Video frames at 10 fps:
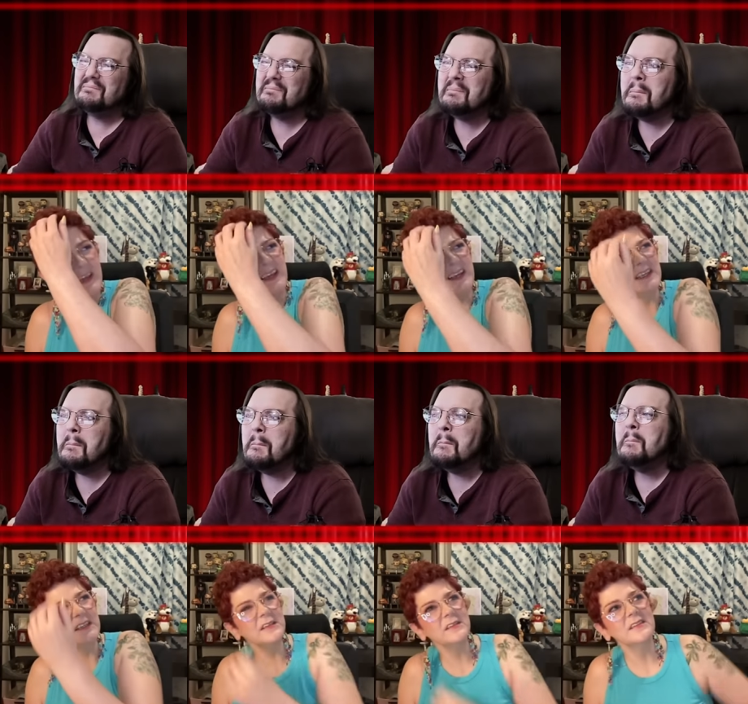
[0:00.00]
Speaker 1: I
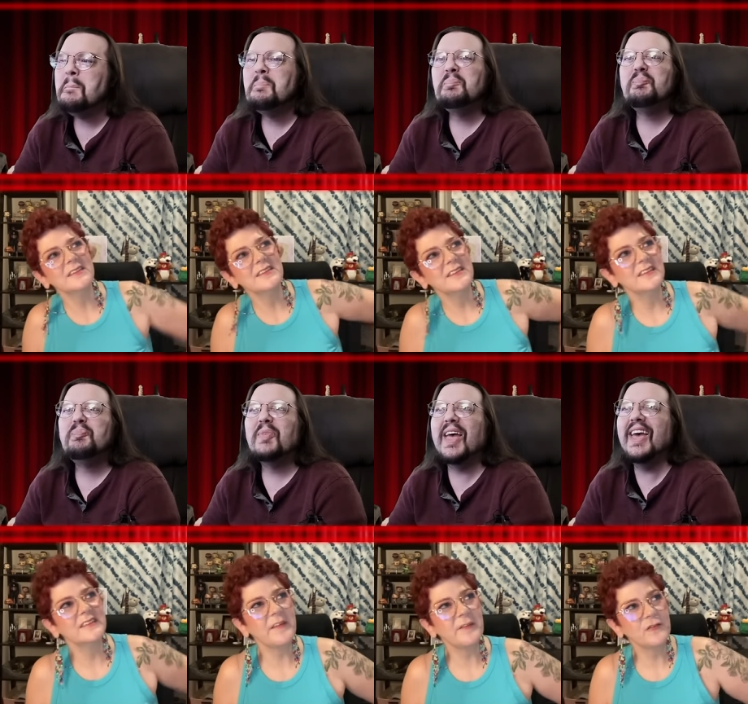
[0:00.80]
mean,
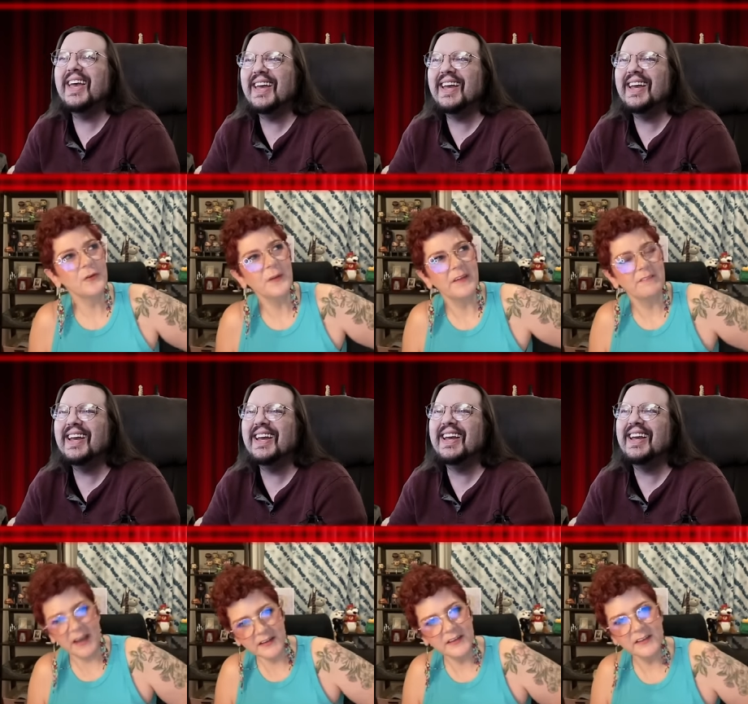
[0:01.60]
that's true.
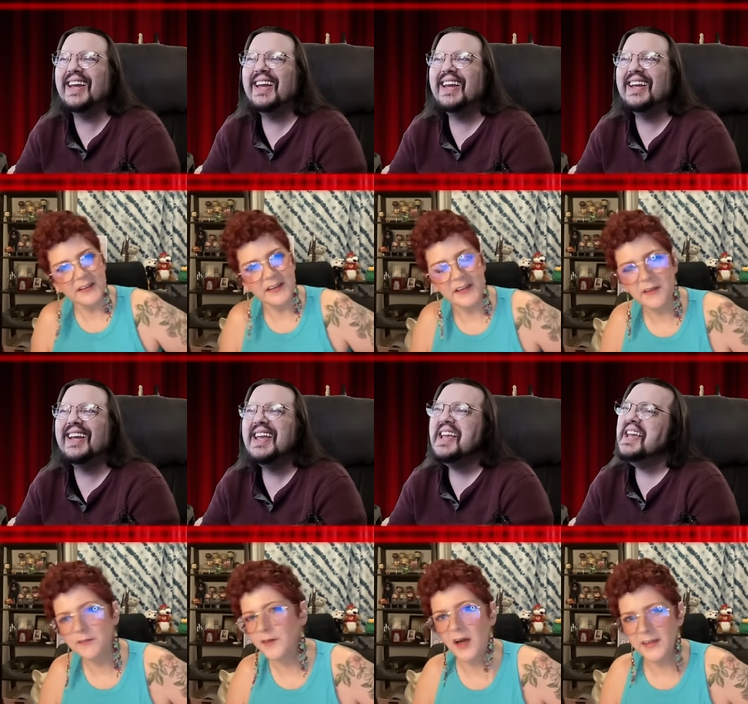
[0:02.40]
Like technically,
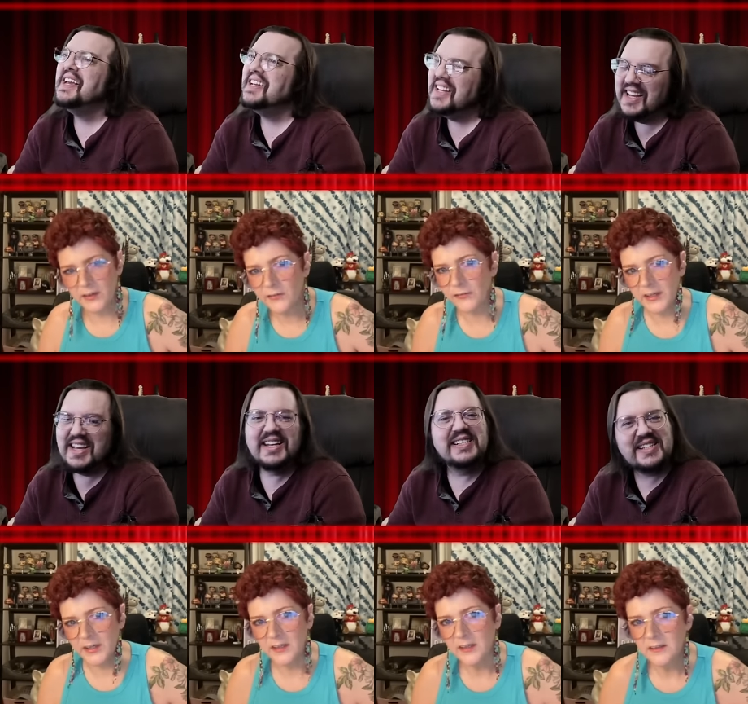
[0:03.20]
he is not
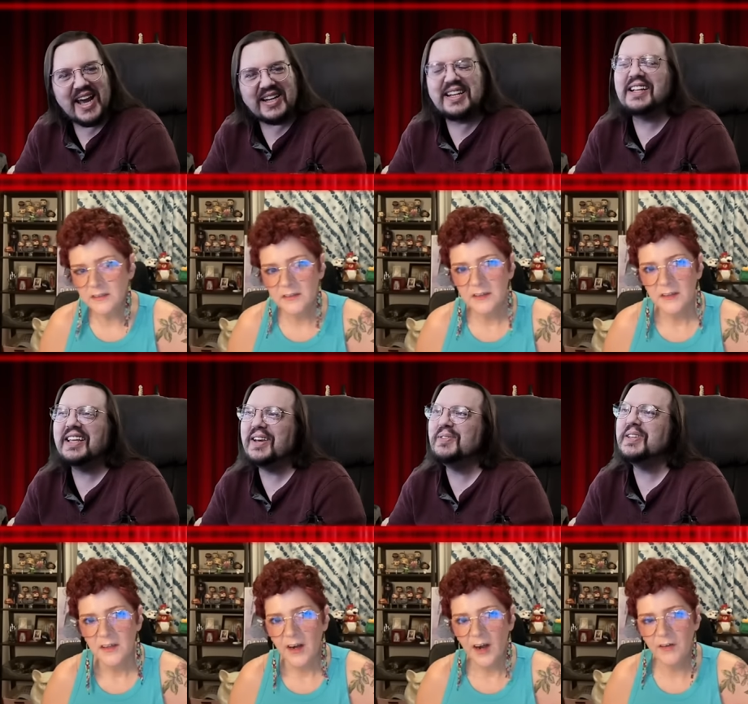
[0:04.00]
guilty. Technically,
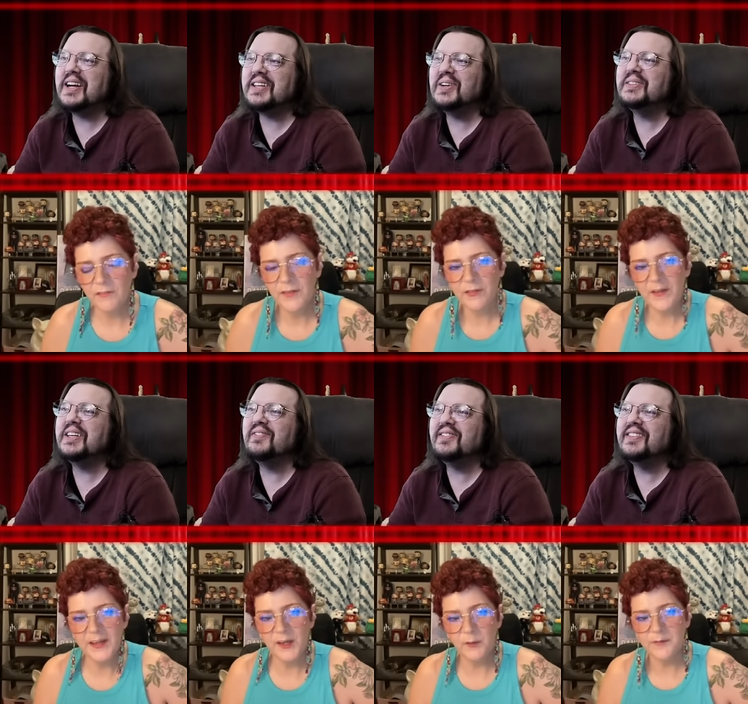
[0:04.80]
he was not guilty of the
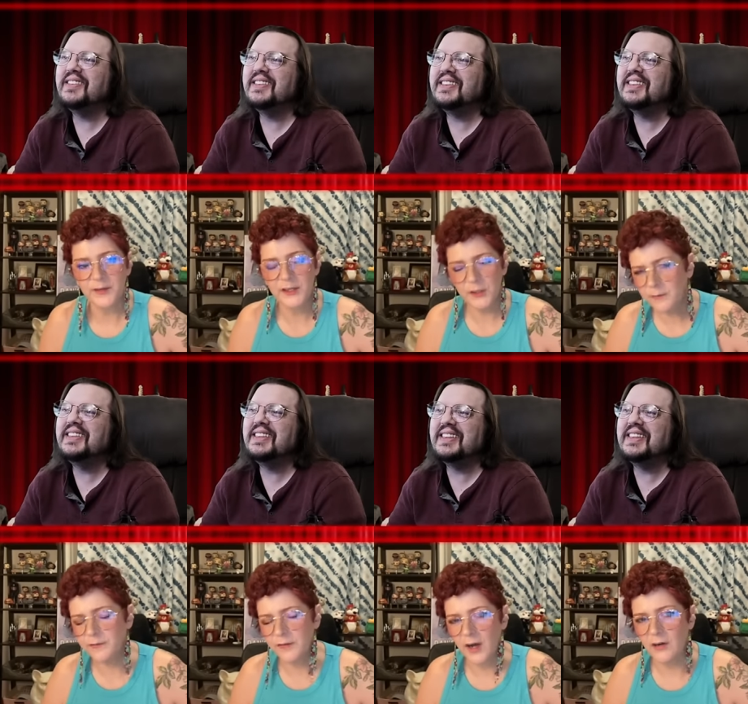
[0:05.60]
of... thing he was
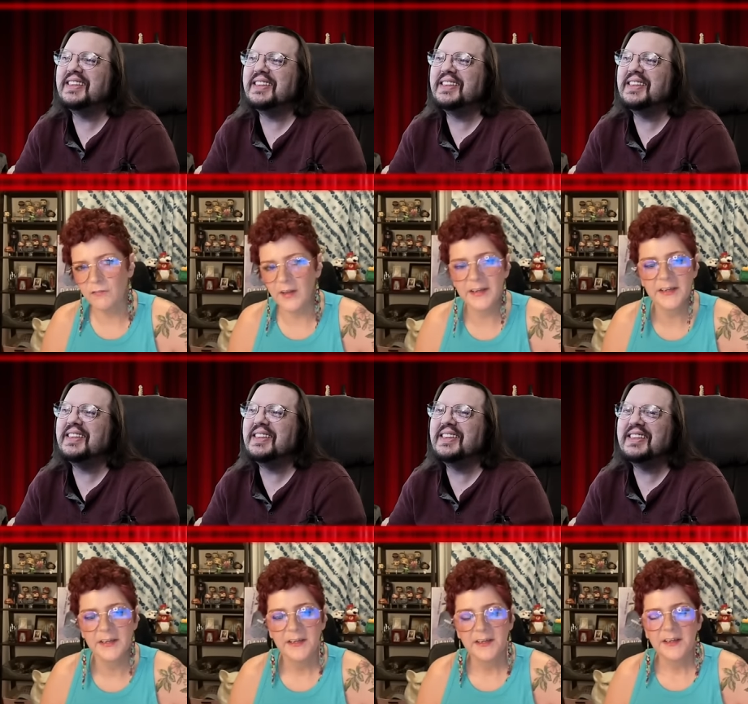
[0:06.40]
accused of.
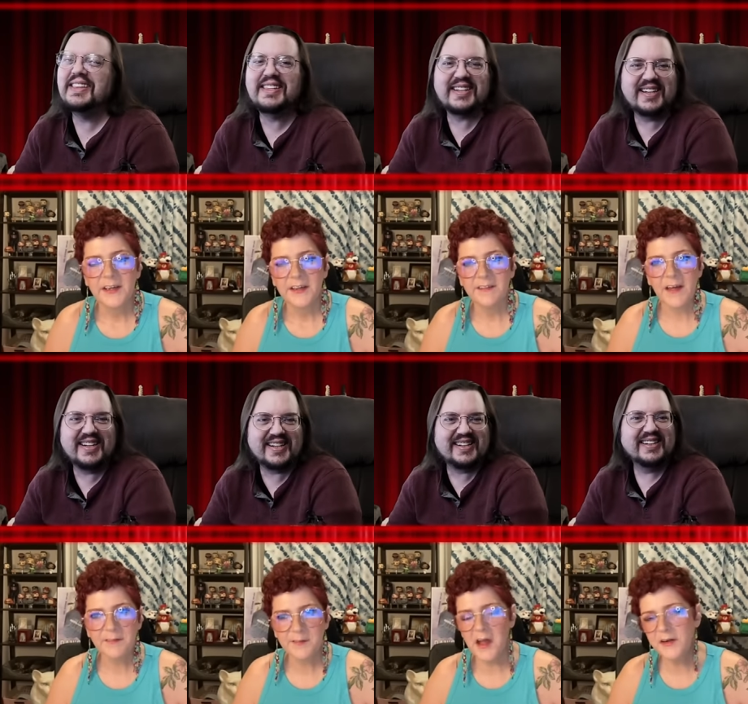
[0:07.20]
Like
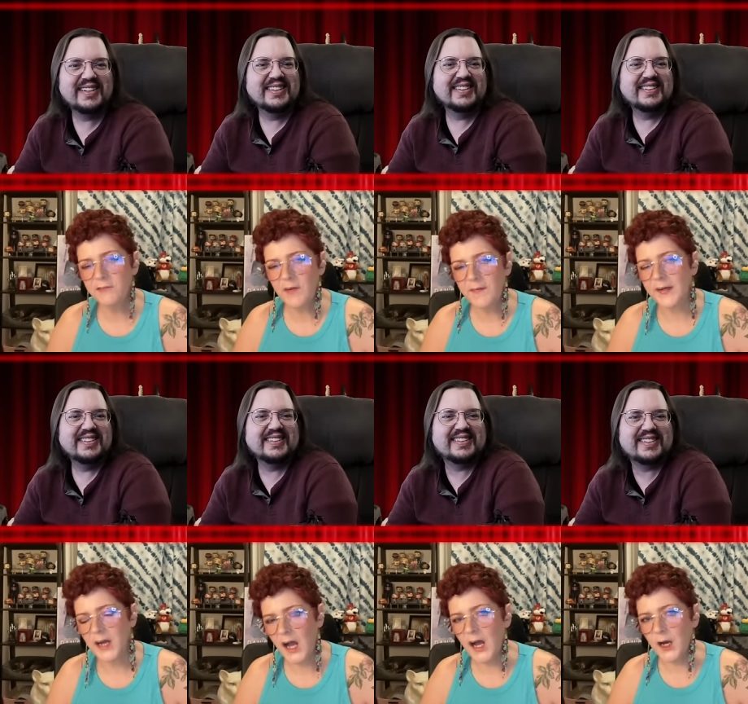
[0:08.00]
that's kind of on
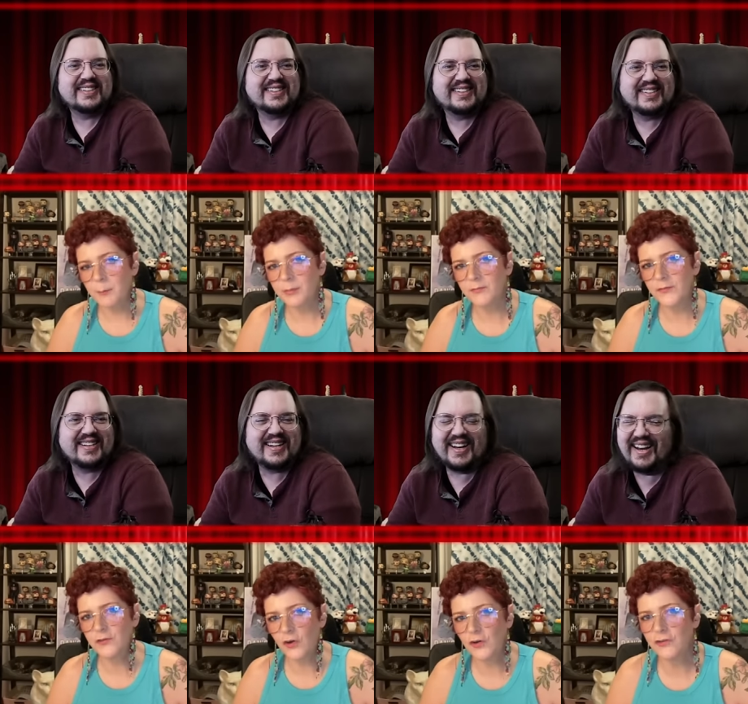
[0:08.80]
the cop
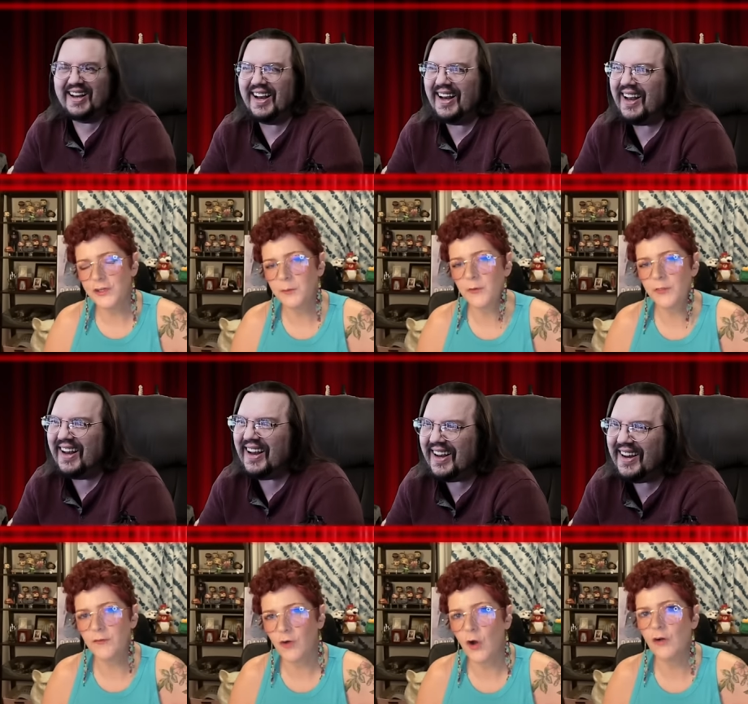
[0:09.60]
for charging him
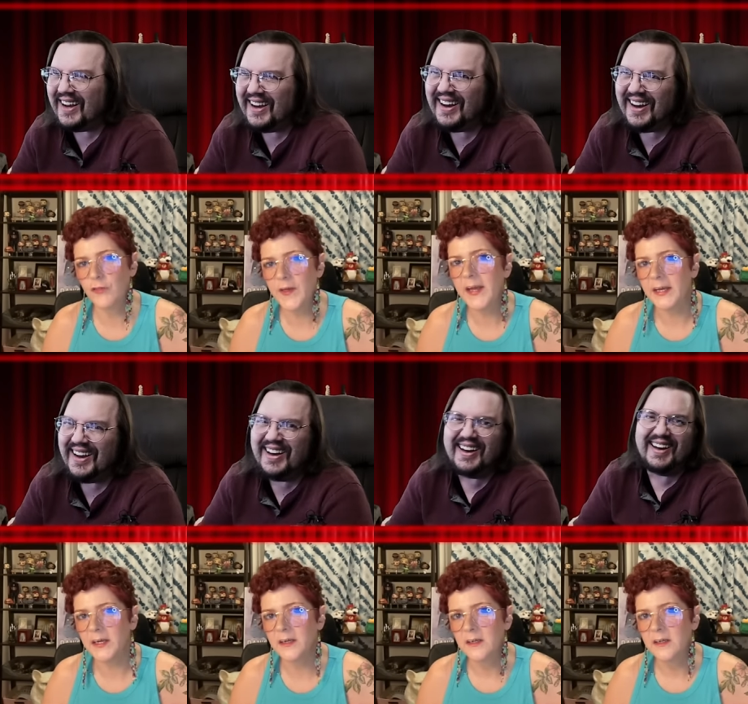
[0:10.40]
with the wrong
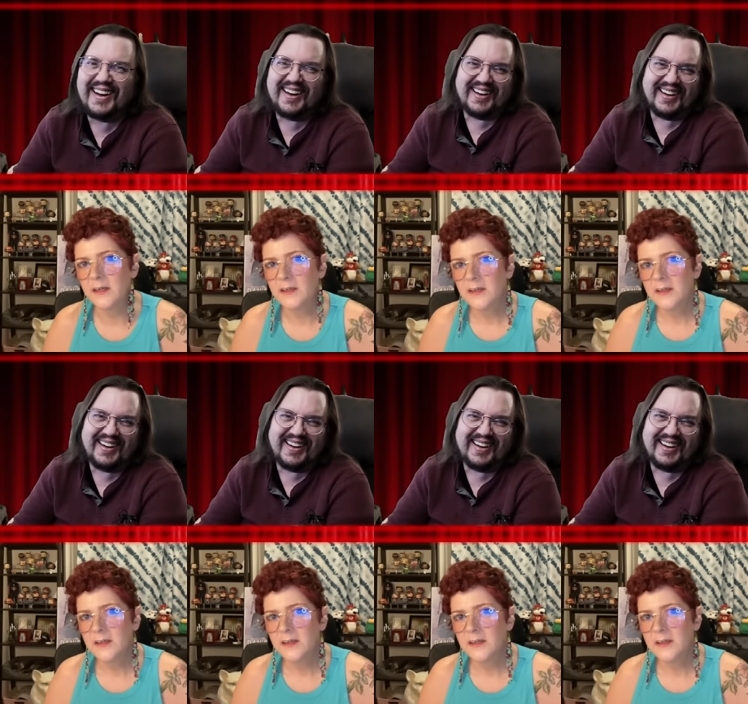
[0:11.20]
thing.